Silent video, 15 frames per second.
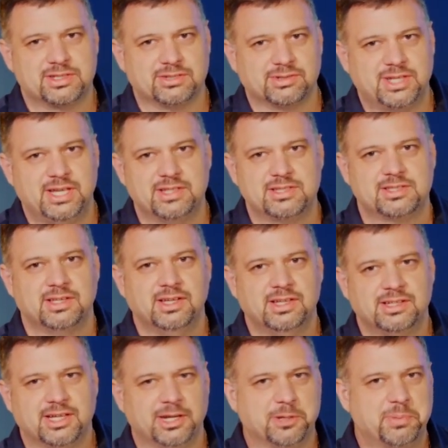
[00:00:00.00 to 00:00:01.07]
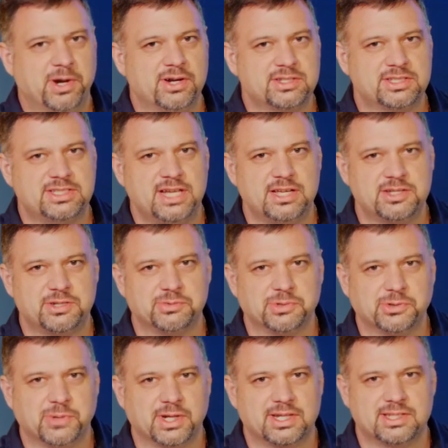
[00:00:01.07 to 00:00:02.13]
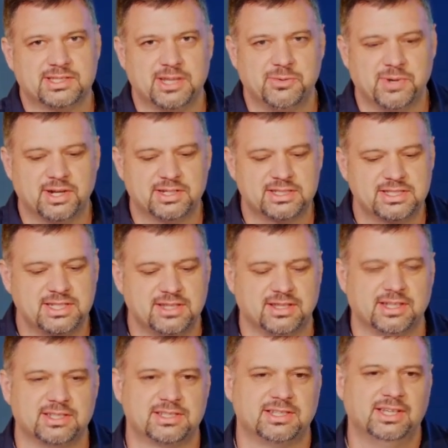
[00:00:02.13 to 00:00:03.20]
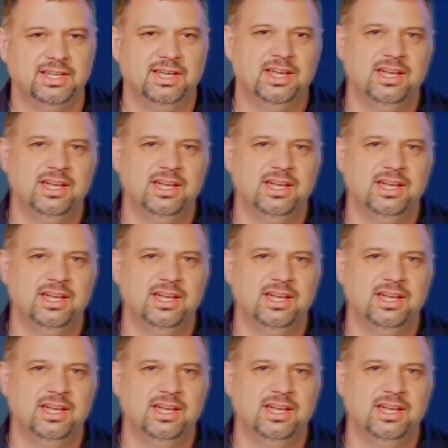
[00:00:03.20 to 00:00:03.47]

So, kids, get your parents' attention real quick because they want to see this.